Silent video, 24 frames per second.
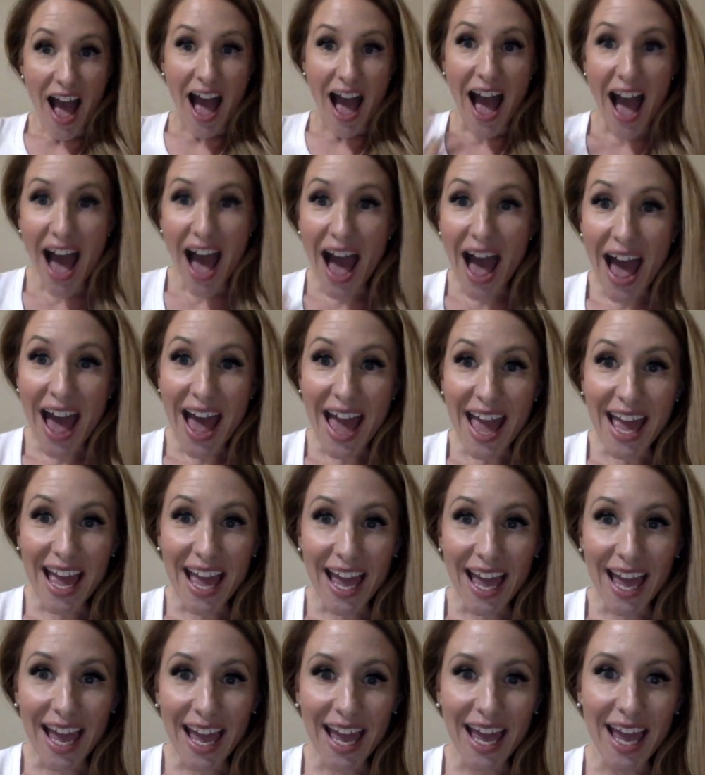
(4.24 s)

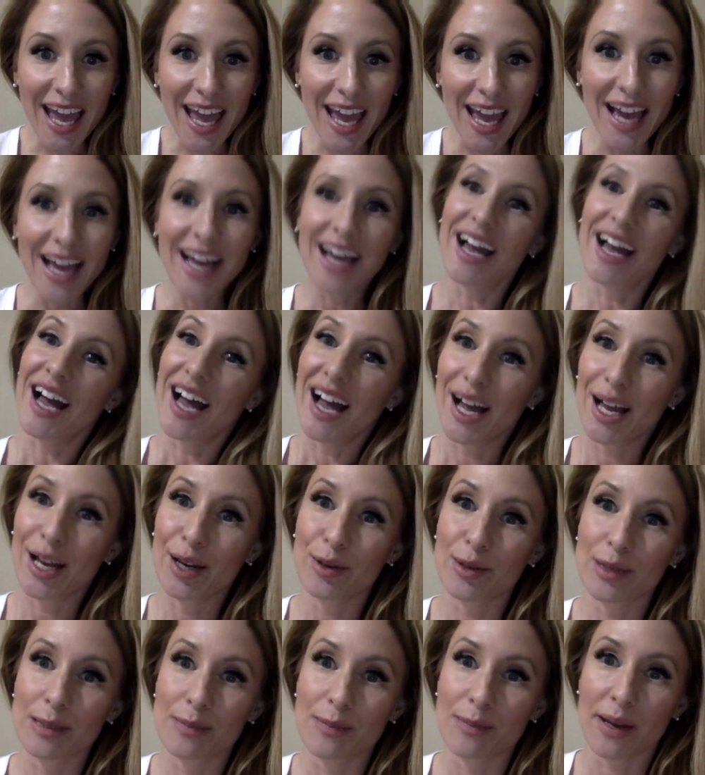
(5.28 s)
Hi! I
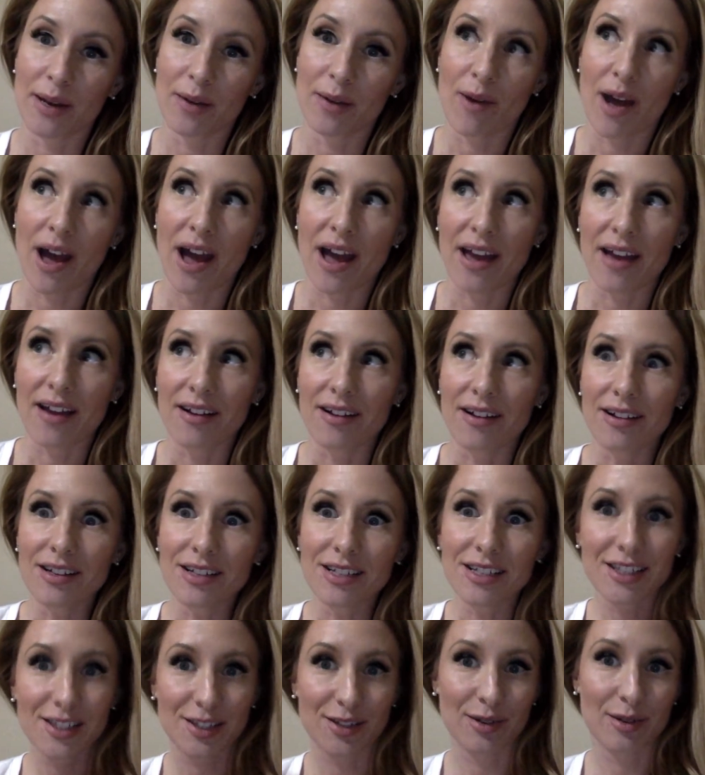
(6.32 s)
know it's been a
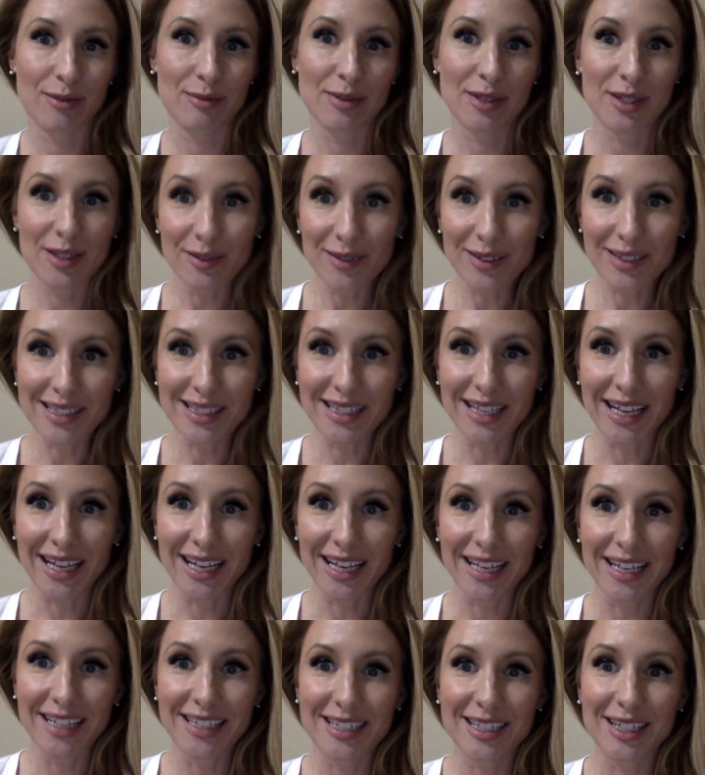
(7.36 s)
while, so I'm so
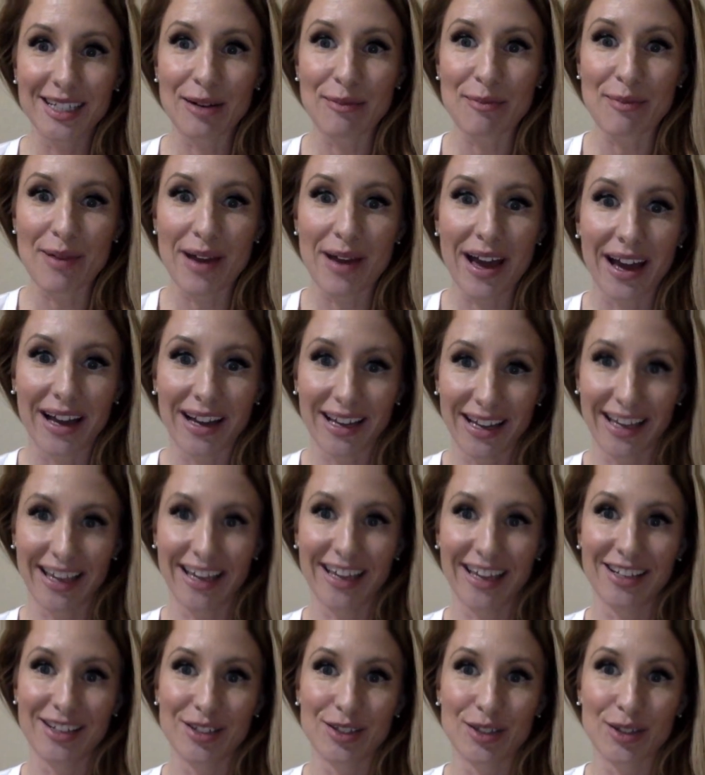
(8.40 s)
excited to come back
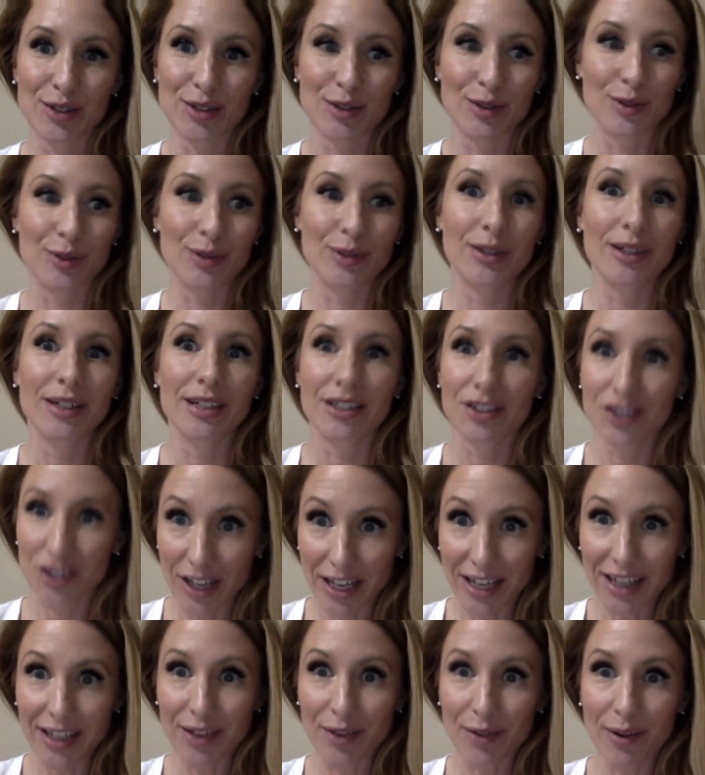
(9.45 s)
and do
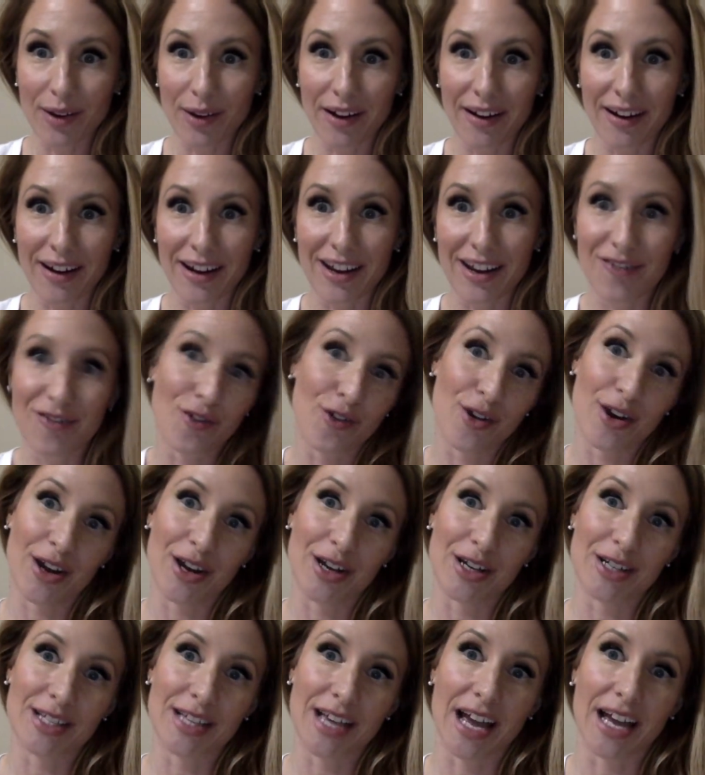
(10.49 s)
January for
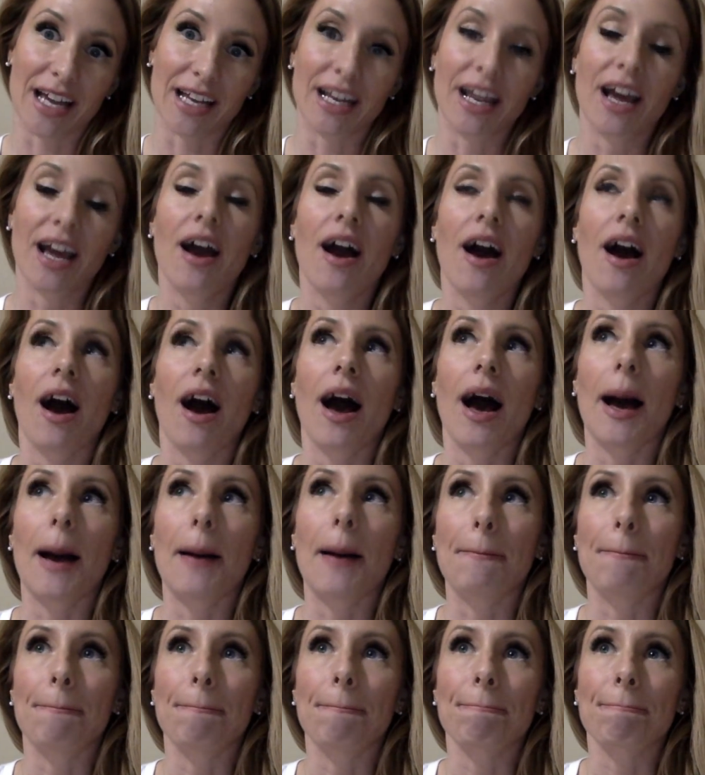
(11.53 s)
your sign.
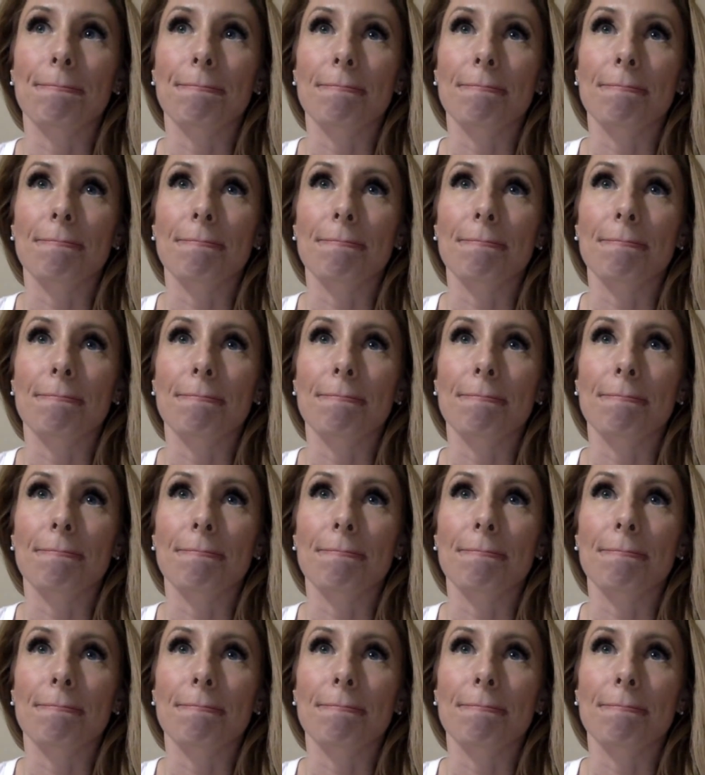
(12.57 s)
Um,